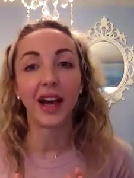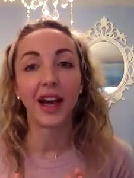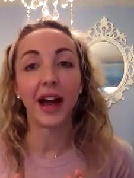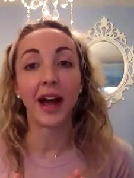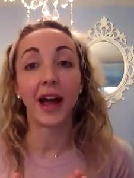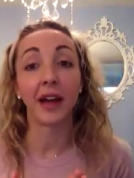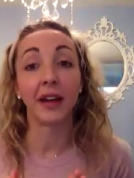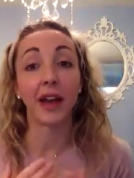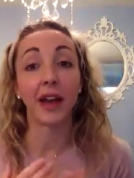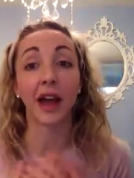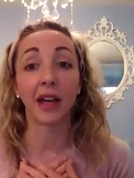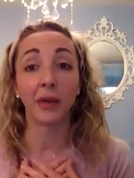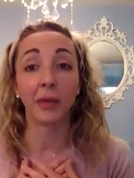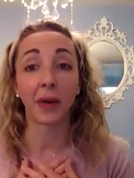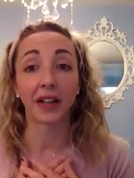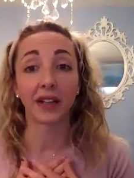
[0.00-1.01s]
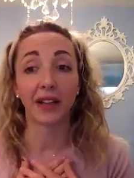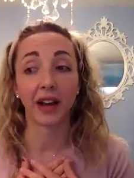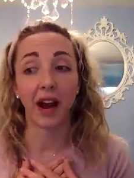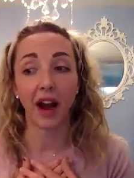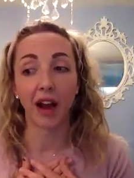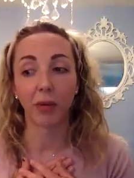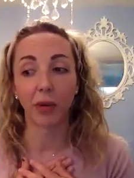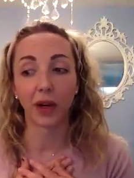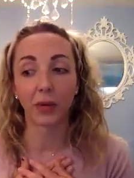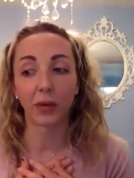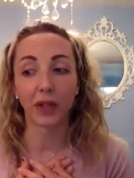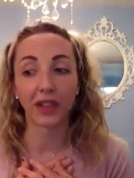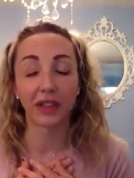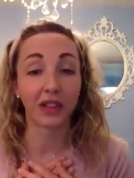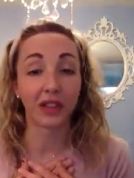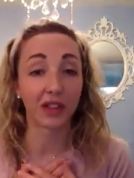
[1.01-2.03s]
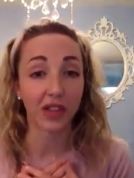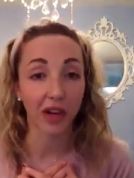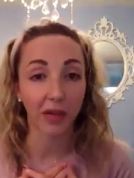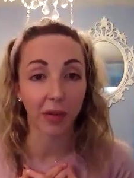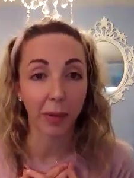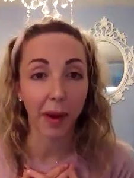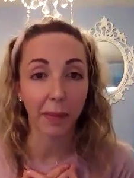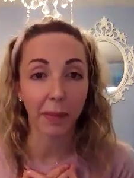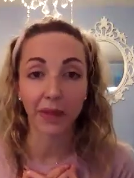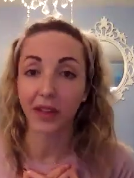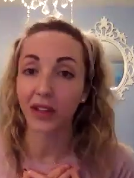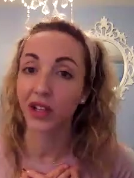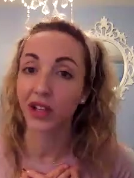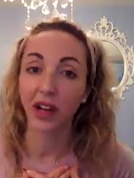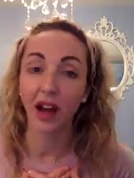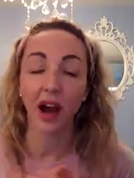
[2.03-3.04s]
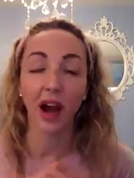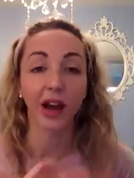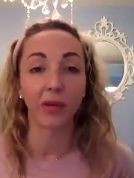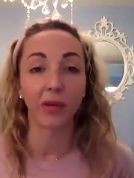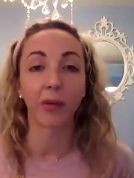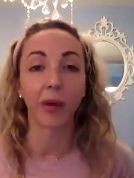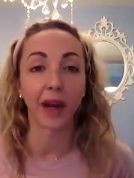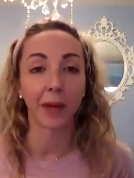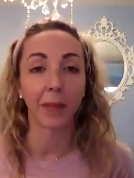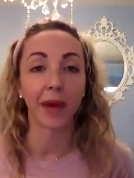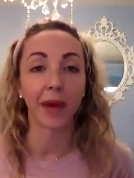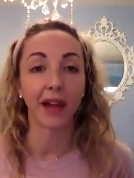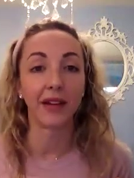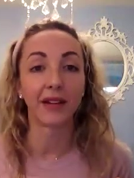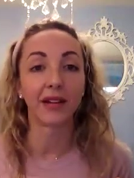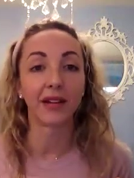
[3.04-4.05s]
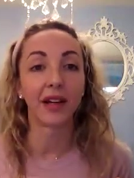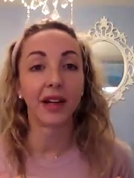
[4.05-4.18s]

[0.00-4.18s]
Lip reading: And anybody that I work with in the general population, I don't recommend